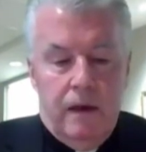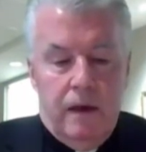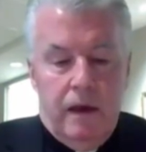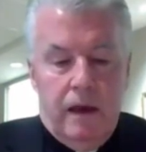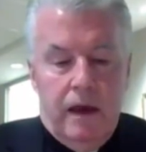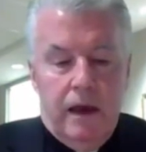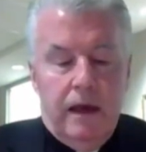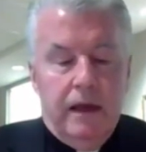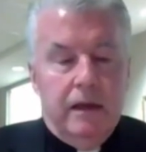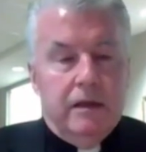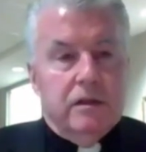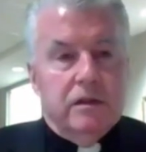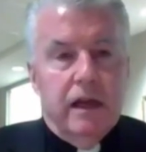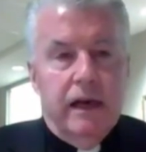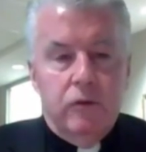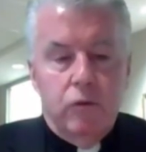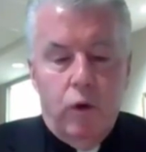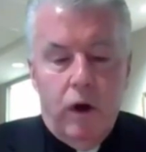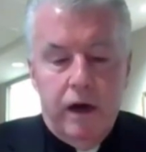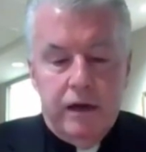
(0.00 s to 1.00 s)
It is
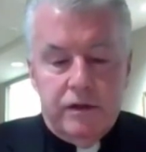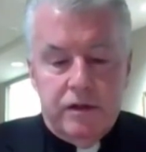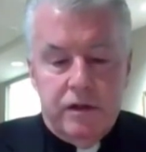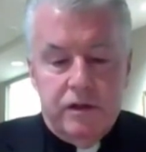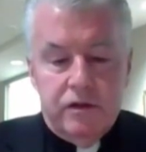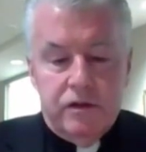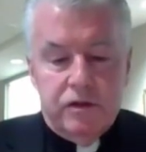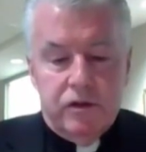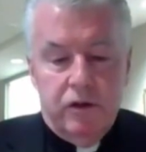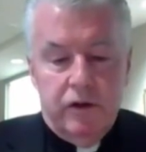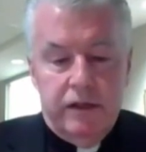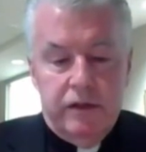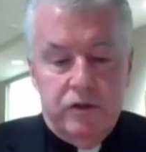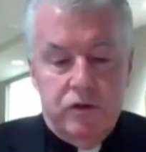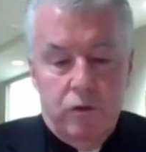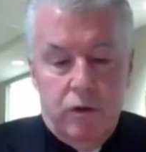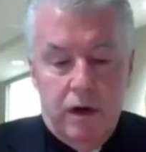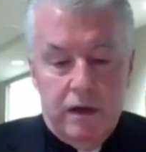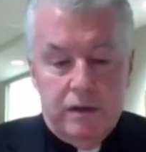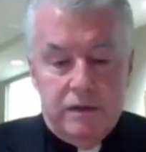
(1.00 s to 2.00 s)
likewise concerning to
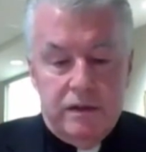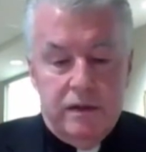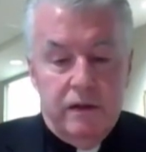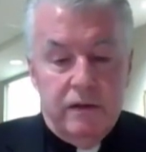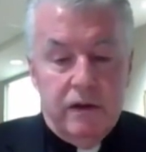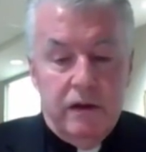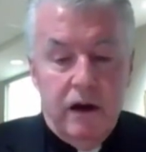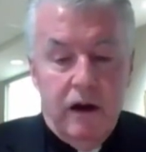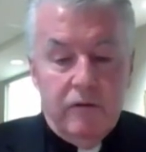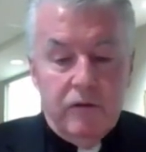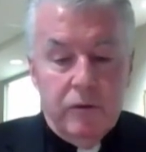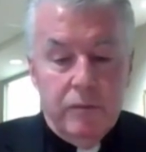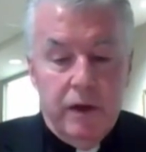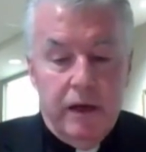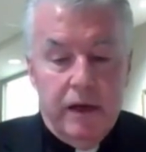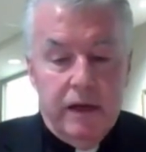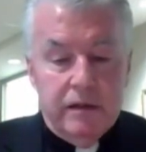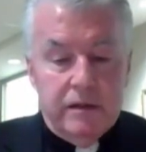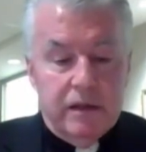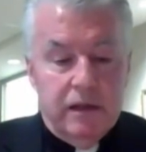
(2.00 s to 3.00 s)
us that the government
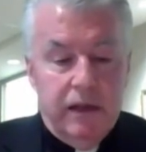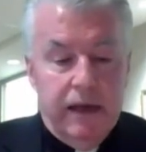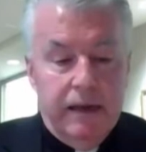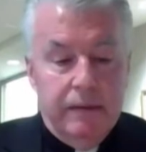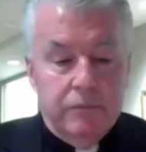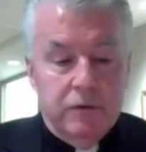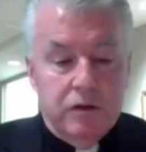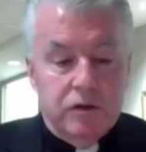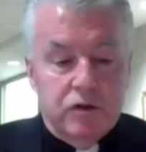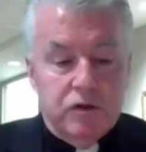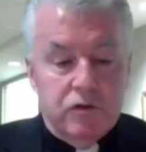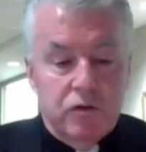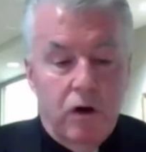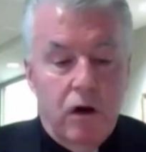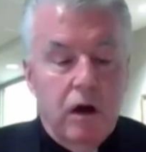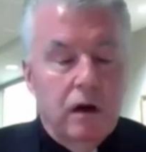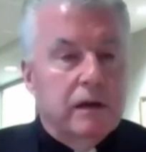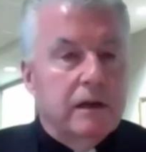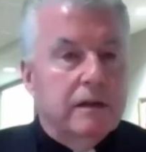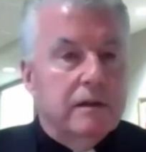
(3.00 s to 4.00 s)
has claimed a
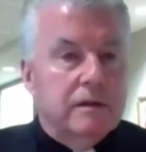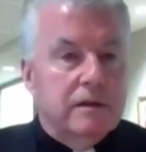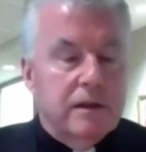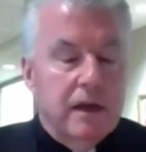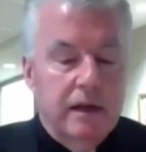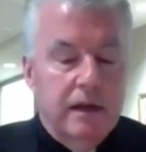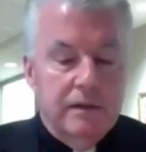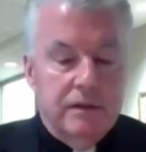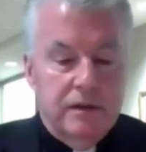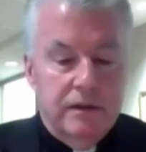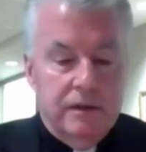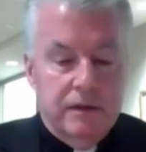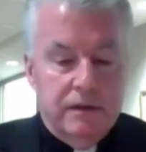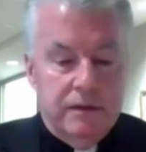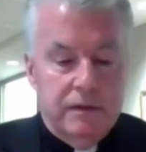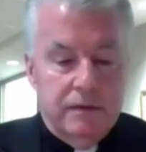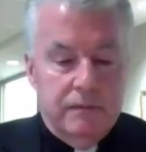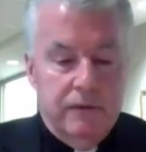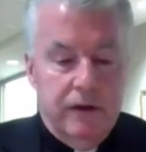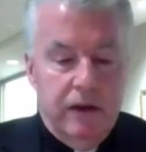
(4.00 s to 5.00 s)
strong consensus
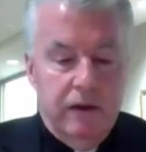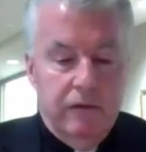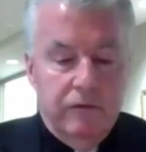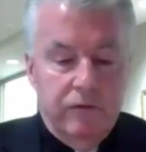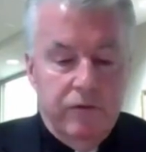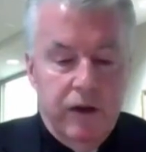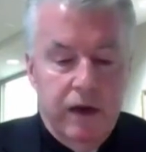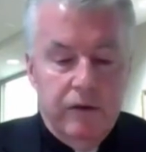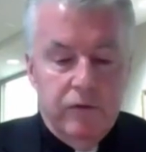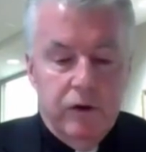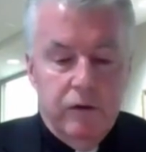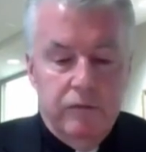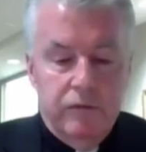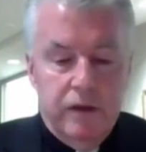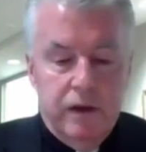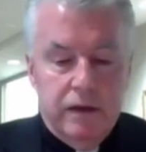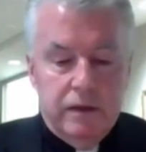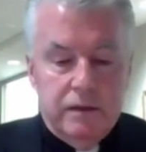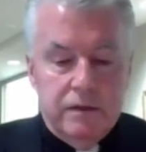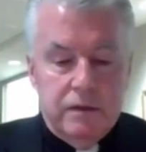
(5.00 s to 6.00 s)
in favor of
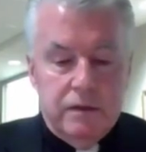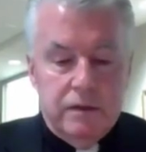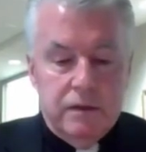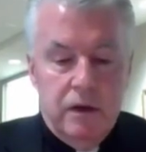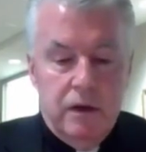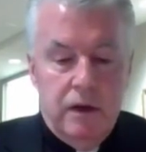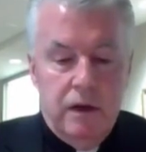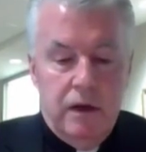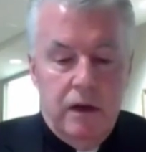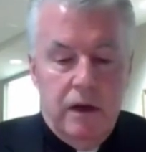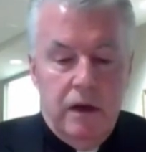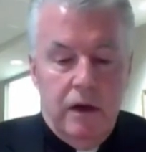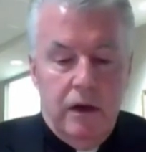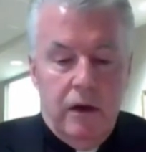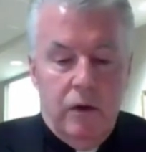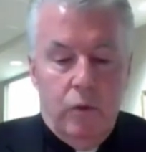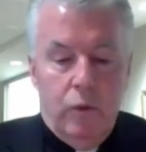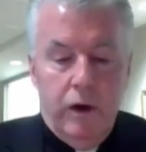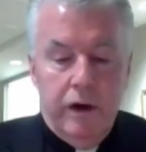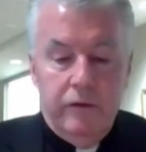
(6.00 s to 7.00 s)
this, when
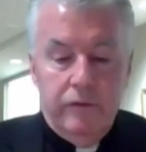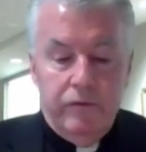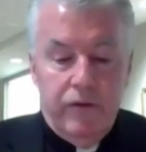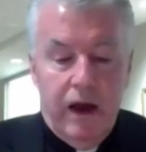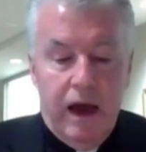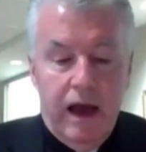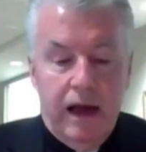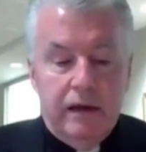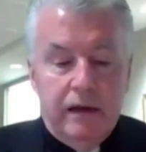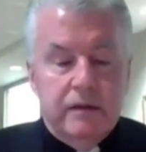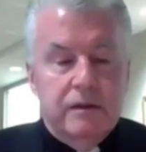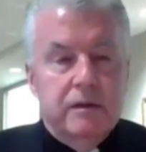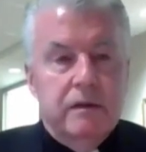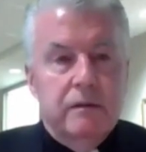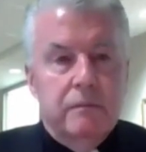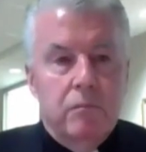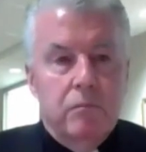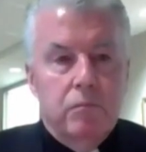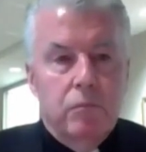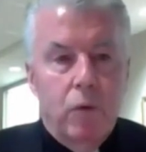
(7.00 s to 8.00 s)
in fact,
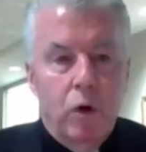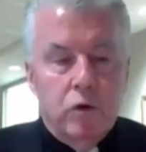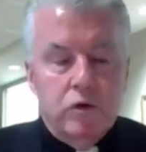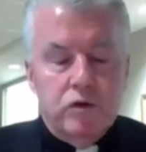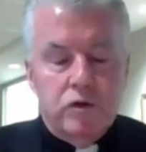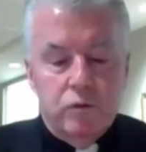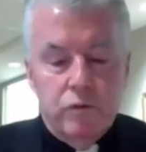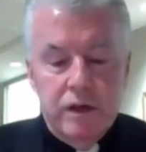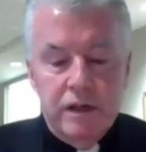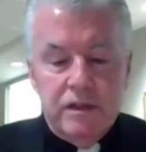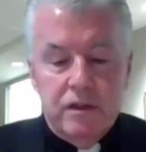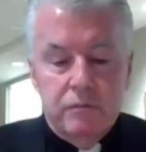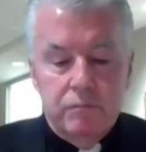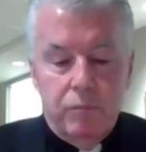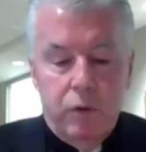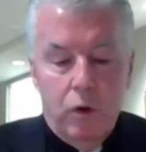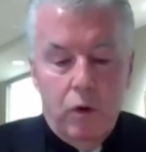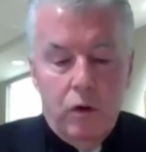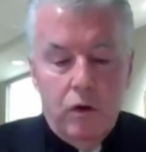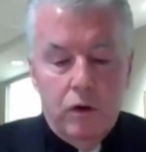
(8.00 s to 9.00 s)
most recent
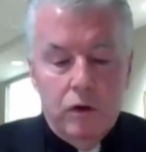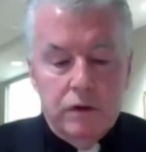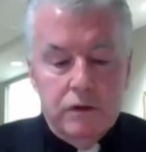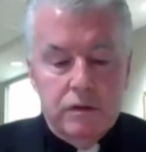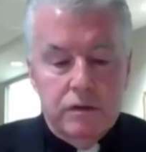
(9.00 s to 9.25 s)
polls